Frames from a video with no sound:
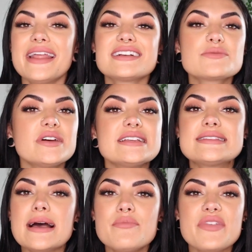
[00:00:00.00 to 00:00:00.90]
next one is
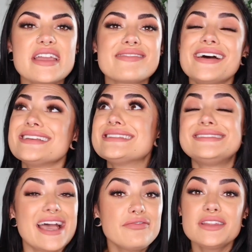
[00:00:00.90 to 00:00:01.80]
something that is
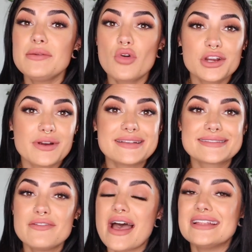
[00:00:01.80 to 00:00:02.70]
definitely more
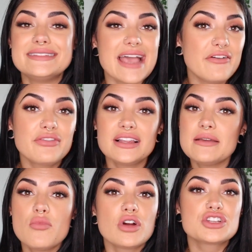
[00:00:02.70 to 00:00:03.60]
aggressive,
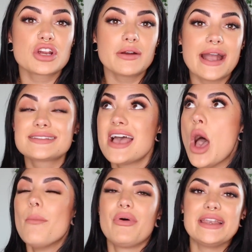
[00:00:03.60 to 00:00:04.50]
definitely more direct,
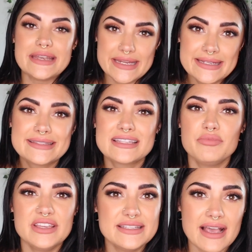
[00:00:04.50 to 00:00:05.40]
but needs to
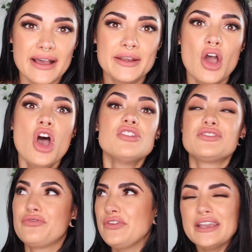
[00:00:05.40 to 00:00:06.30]
be done
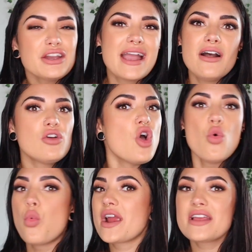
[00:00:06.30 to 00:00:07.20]
to figure out
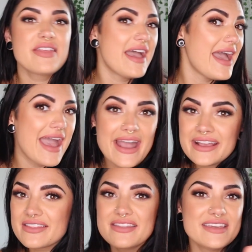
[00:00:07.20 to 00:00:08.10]
where the
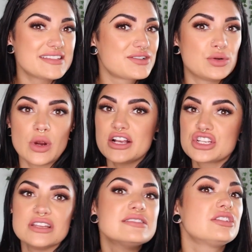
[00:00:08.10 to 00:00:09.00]
heck this
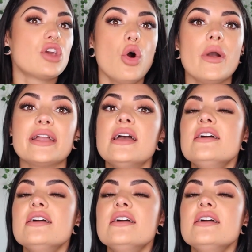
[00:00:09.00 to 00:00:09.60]
crush is going.